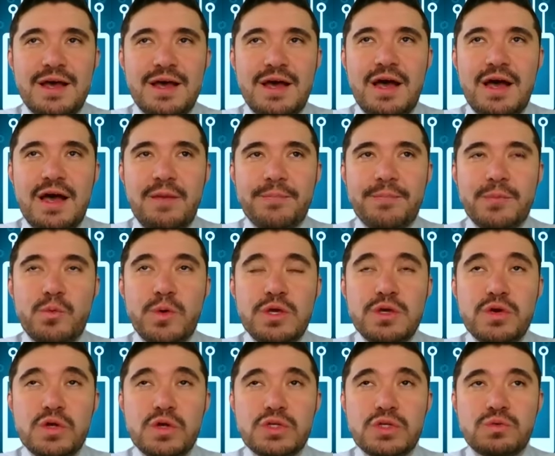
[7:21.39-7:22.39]
Um, we
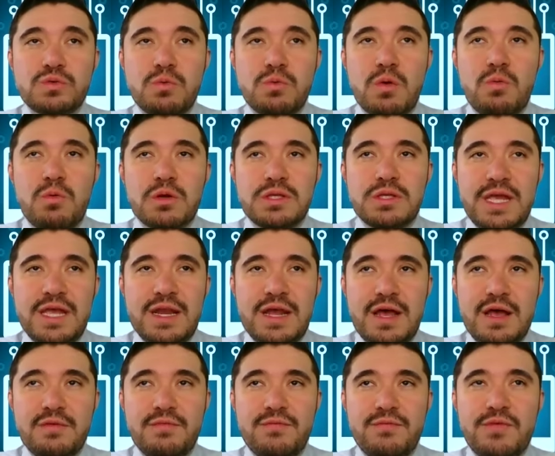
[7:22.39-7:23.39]
use real-world
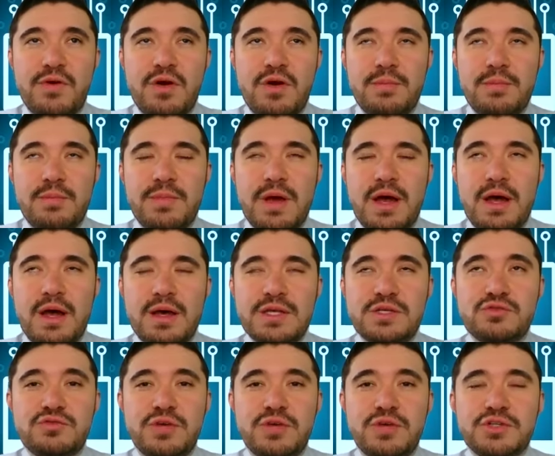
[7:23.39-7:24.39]
data from uh,
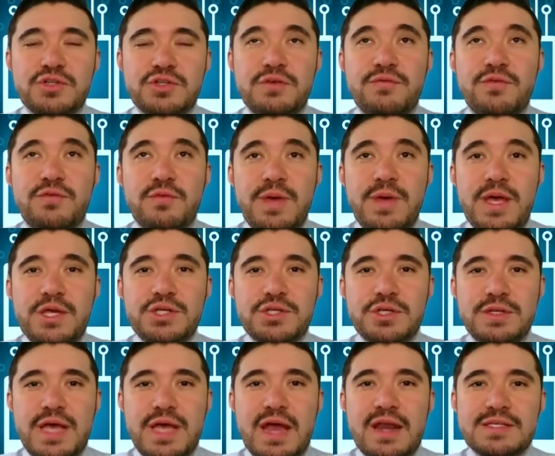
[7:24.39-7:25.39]
structured
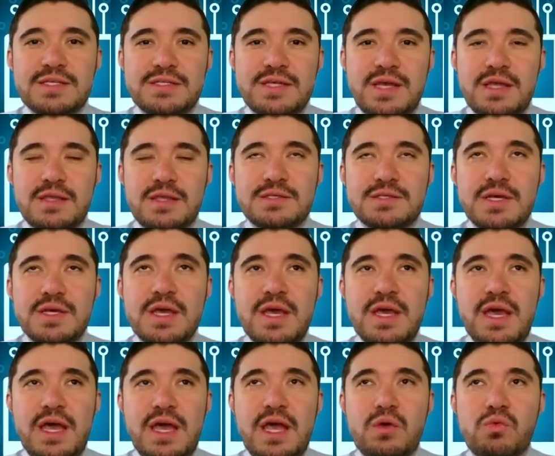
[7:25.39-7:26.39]
information data sets
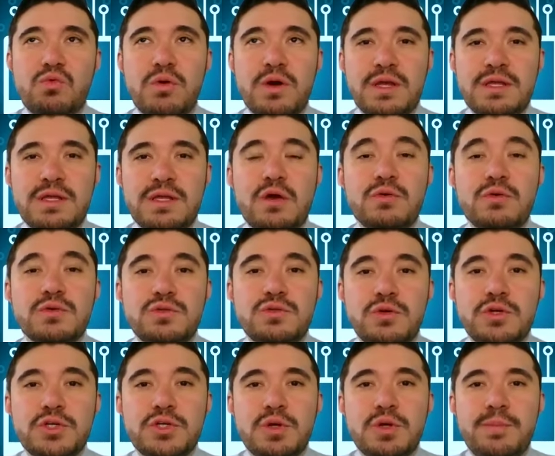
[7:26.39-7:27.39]
and work in a
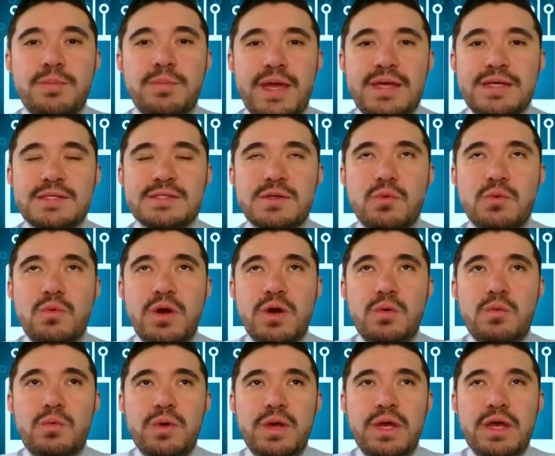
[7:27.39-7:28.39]
consortium based where
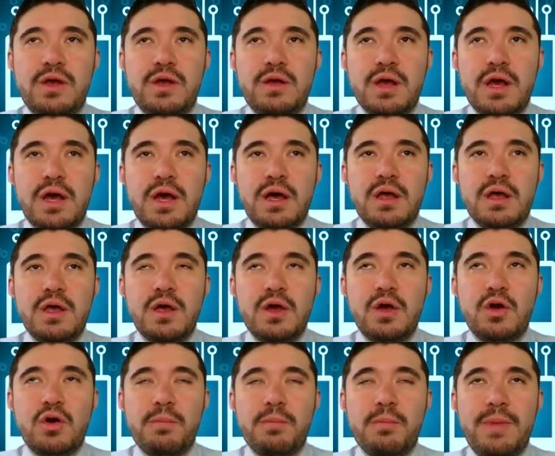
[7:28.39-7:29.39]
we uh,
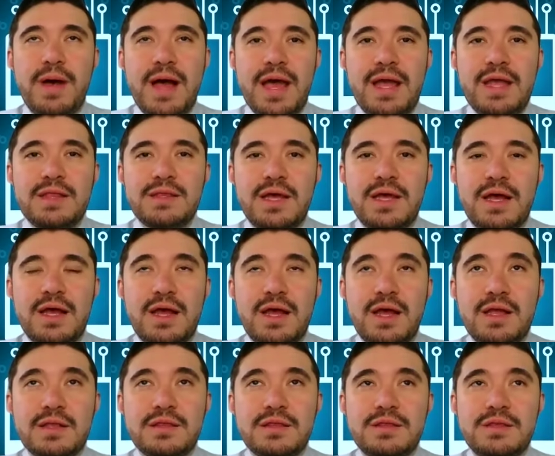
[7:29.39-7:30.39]
combine
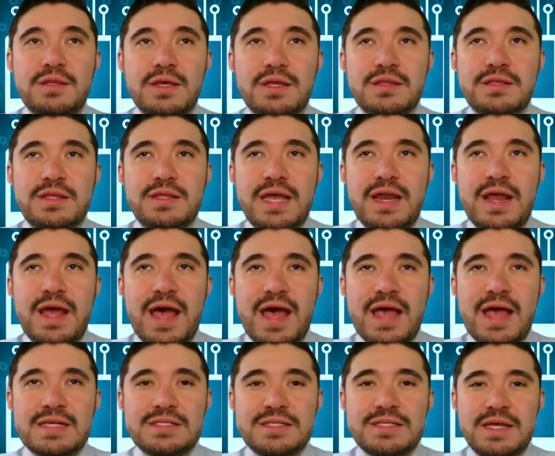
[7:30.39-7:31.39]
uh, the data
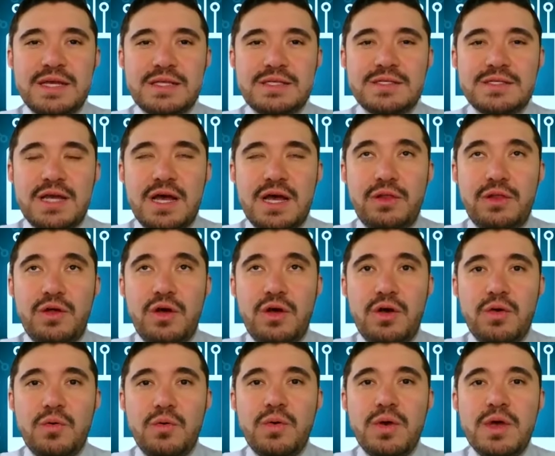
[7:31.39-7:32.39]
assets
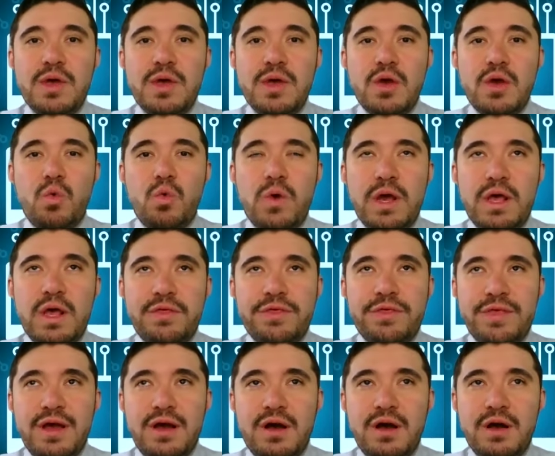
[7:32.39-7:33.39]
along
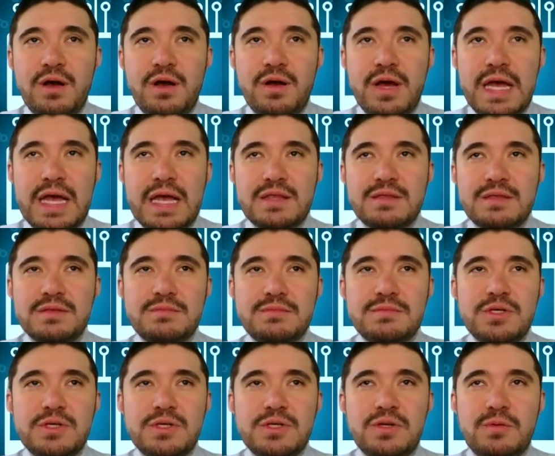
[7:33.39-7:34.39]
with uh, uh,
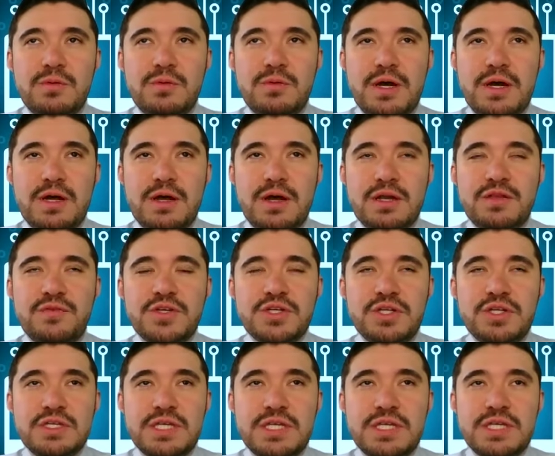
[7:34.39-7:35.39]
you know, uh,
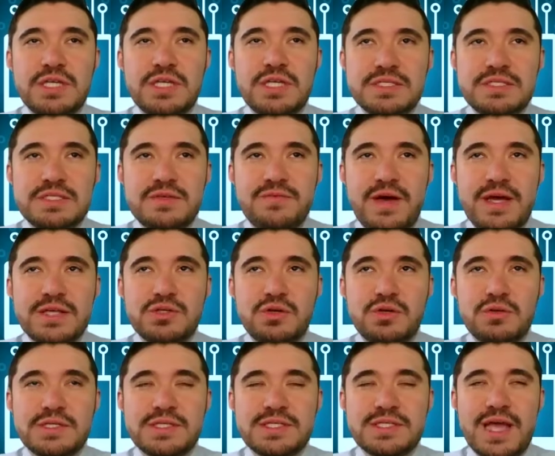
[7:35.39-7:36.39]
artificial intelligence device
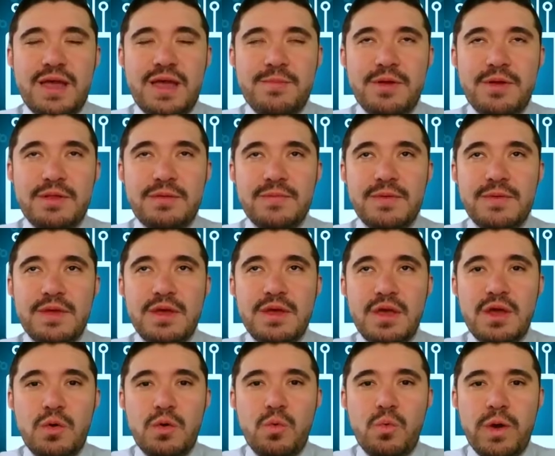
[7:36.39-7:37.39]
called Simon,
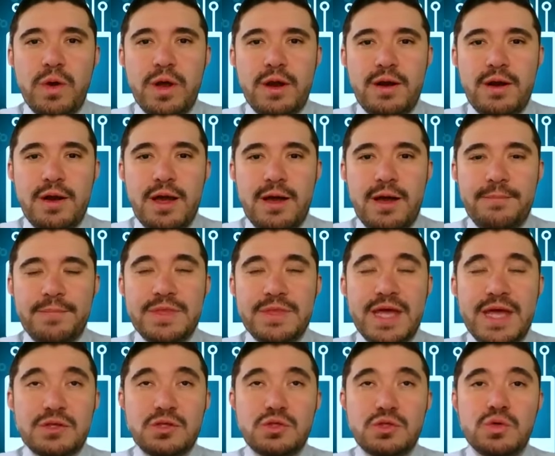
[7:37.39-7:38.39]
where um,
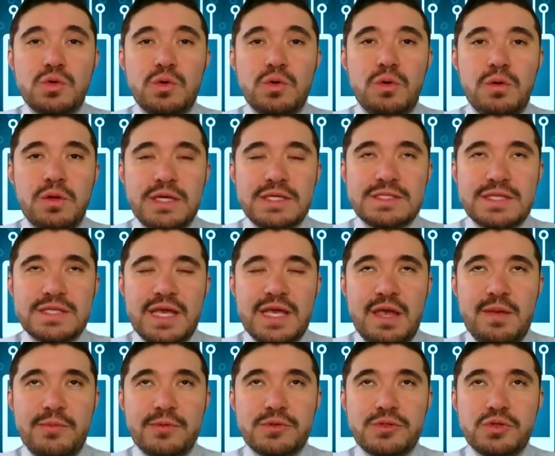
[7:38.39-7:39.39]
that tool is
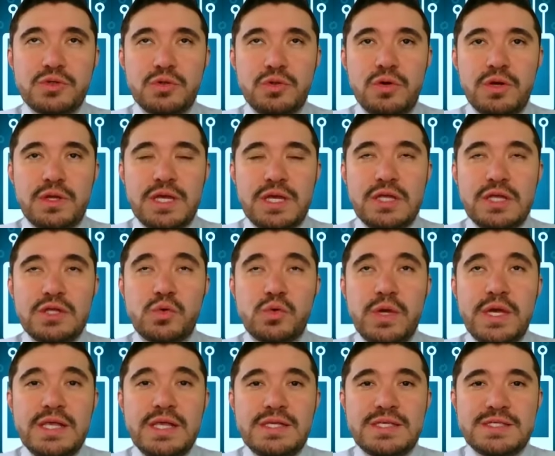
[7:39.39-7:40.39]
able to look
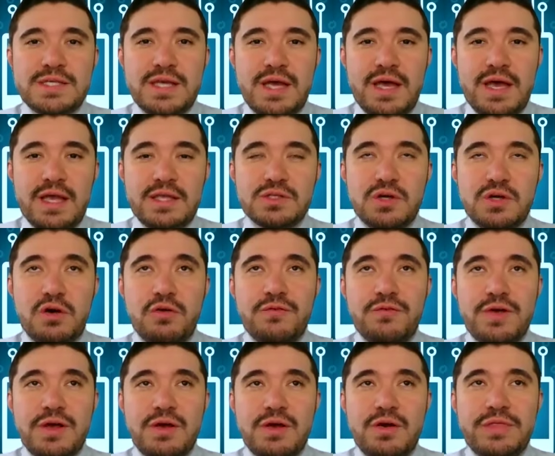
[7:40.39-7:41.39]
into insights
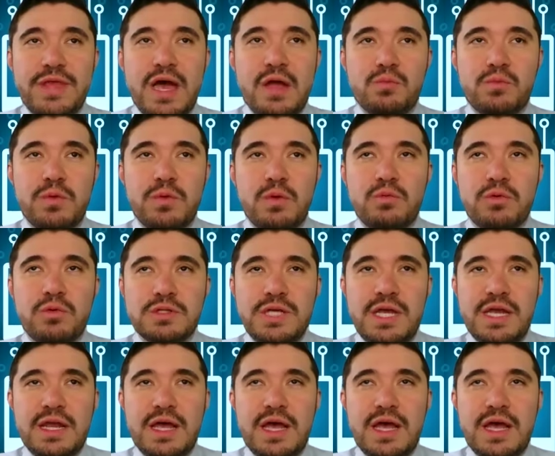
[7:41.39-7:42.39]
of that real-world
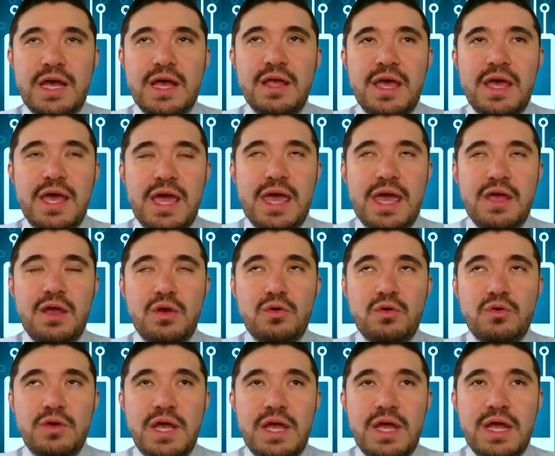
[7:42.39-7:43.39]
data
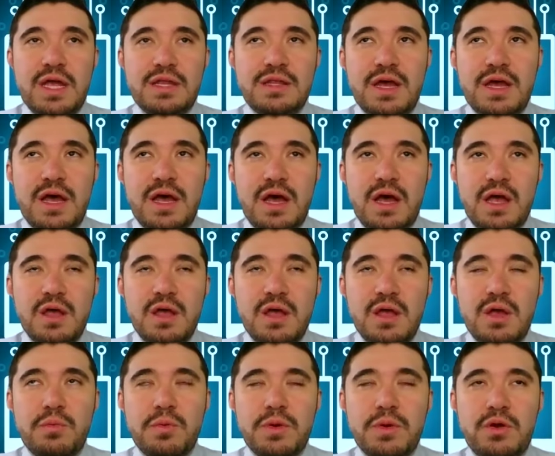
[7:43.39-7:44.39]
and create uh,
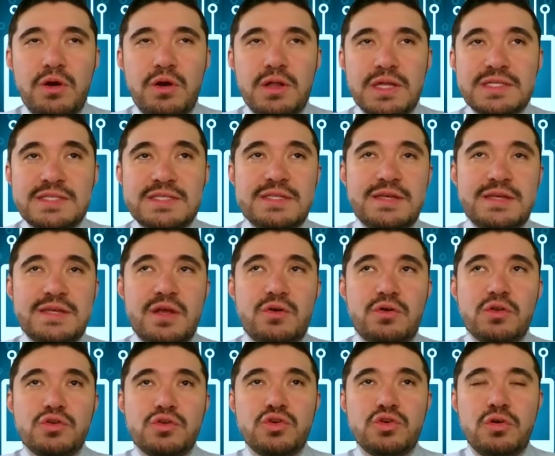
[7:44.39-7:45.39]
what we call a
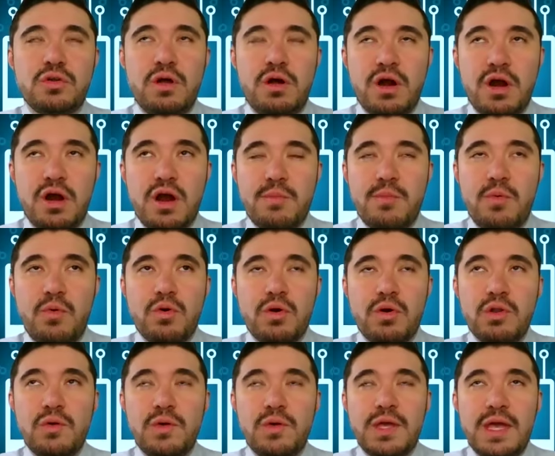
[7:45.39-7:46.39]
synthetic control arm,
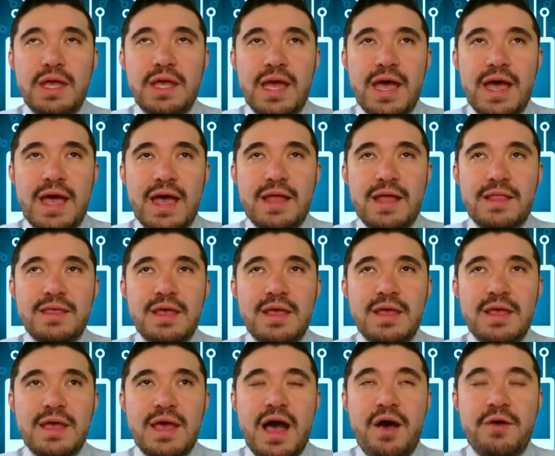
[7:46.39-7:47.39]
or looking at
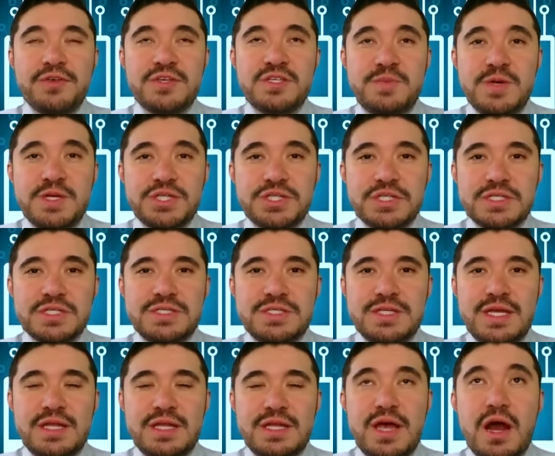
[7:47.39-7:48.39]
how these patients
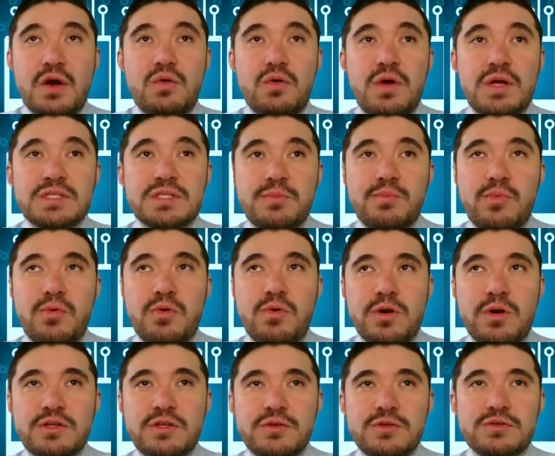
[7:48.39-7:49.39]
did across the
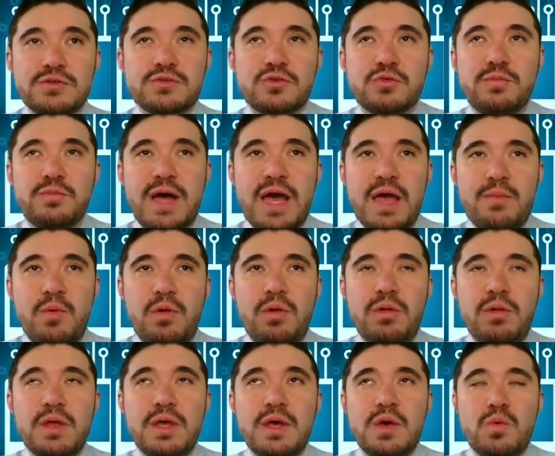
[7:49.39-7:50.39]
board in terms of
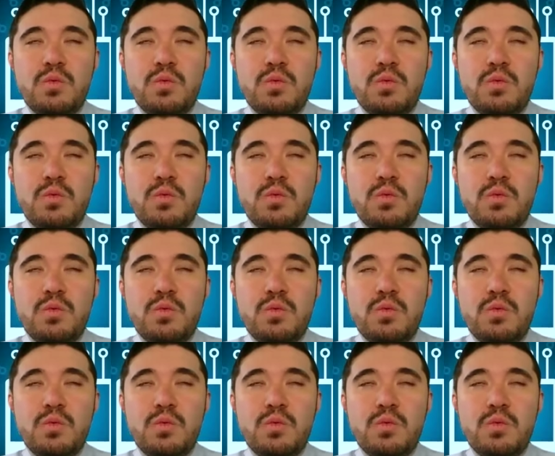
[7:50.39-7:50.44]
survival.